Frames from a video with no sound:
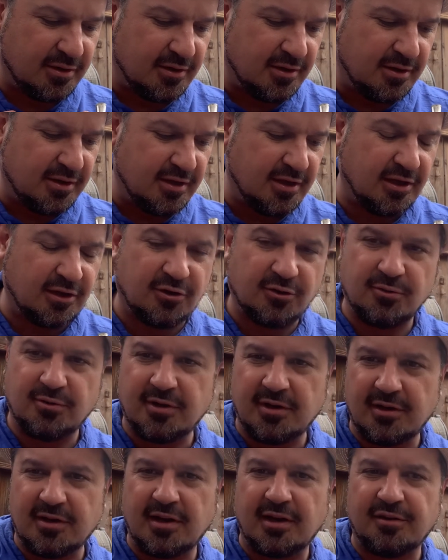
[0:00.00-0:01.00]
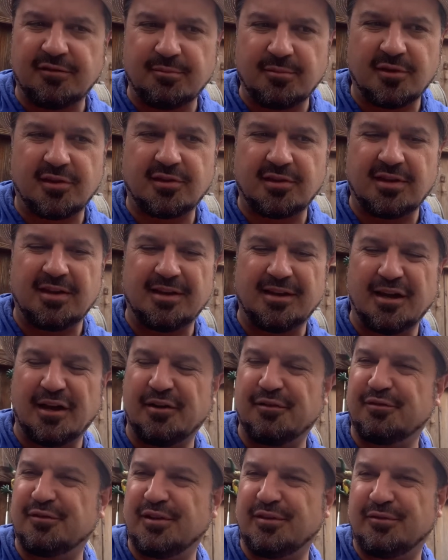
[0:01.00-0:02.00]
hickory, kind of mesquite kind
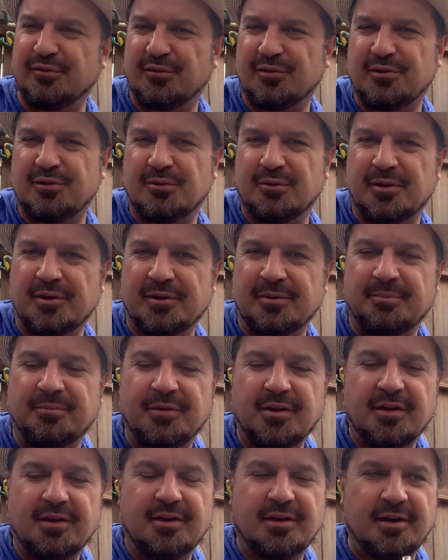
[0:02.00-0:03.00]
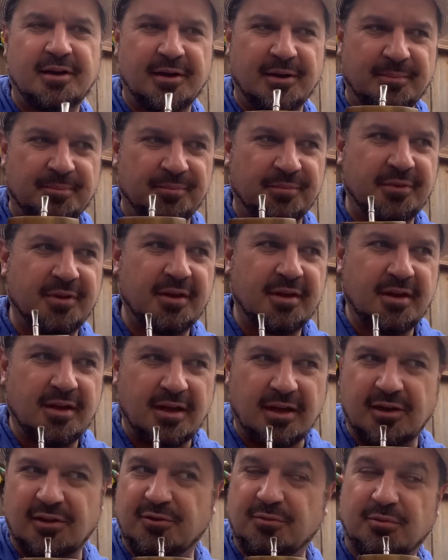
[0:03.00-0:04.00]
of flavors to it, and
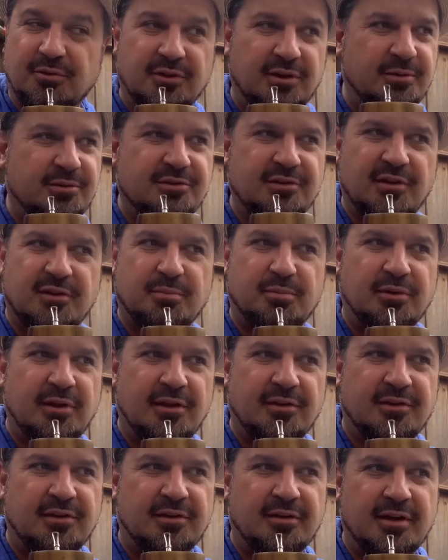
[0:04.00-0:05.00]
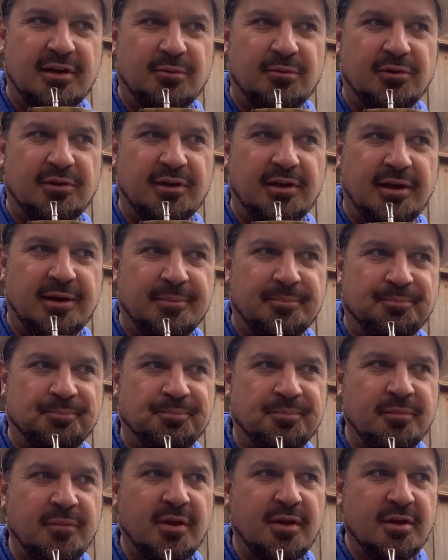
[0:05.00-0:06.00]
it's really just pleasant. It really
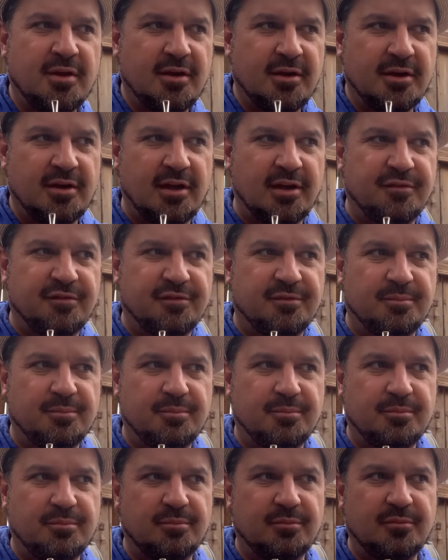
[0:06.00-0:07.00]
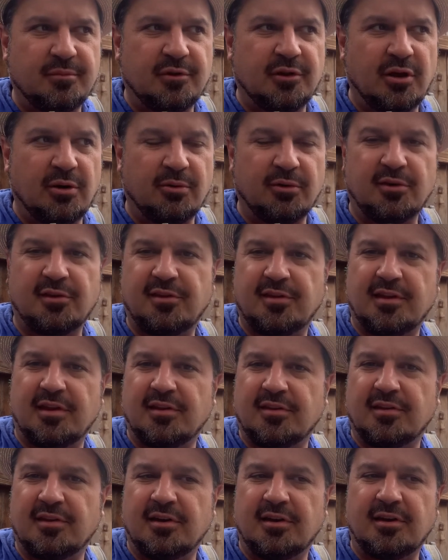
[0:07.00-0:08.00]
kind of lowers the
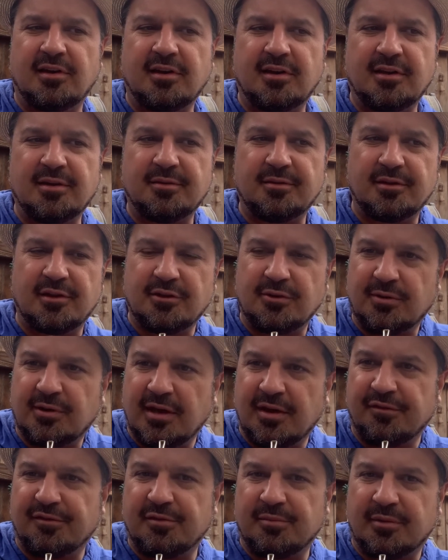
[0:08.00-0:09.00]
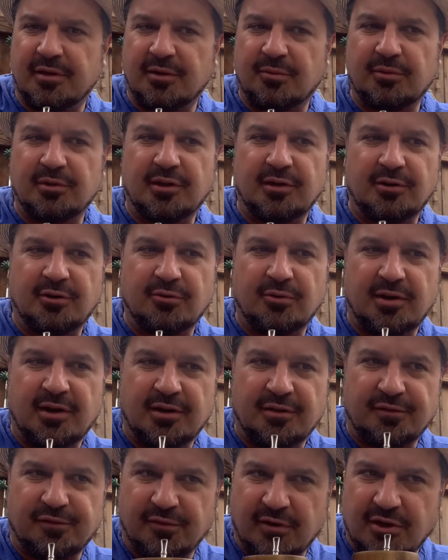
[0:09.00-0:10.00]
acidity that you get from like really
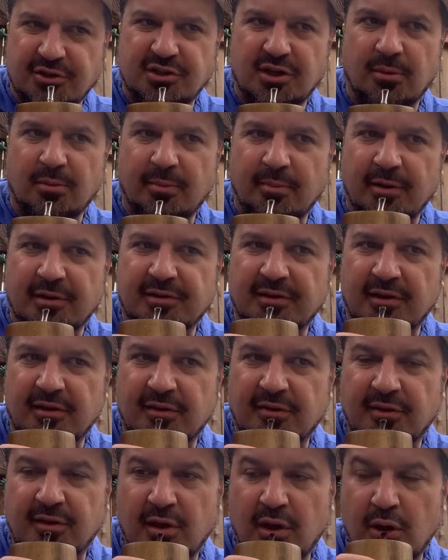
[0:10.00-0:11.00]
green, fresh yerba mates.